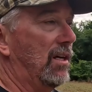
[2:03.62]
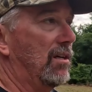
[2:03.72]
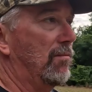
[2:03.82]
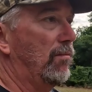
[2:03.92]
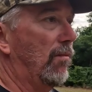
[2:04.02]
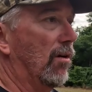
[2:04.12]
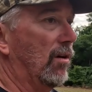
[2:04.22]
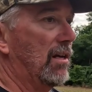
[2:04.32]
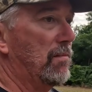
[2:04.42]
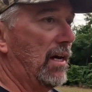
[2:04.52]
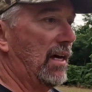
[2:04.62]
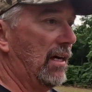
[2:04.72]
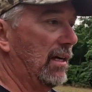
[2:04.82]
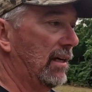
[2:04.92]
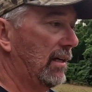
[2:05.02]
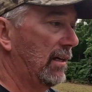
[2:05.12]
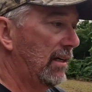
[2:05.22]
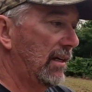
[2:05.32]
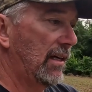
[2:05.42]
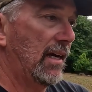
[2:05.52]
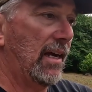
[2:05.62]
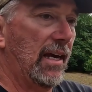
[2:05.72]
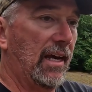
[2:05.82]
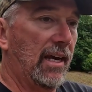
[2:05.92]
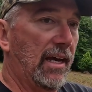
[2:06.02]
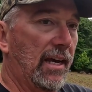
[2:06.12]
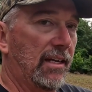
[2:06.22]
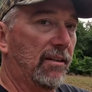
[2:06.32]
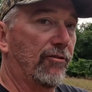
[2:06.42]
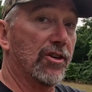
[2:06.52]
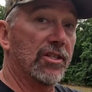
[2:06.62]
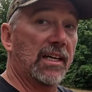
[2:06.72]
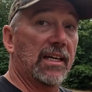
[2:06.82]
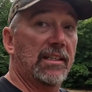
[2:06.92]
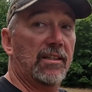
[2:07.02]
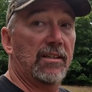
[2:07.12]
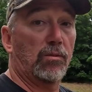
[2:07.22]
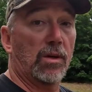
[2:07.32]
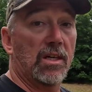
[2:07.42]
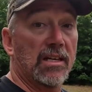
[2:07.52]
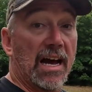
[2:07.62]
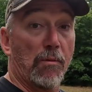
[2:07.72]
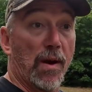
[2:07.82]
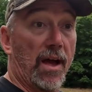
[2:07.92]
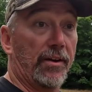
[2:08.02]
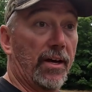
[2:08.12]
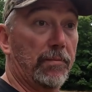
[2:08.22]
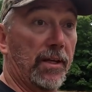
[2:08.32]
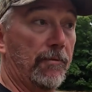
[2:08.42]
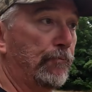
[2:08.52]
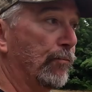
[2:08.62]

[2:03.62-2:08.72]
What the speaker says: in early May, and the first thing I did was I Rounduped it.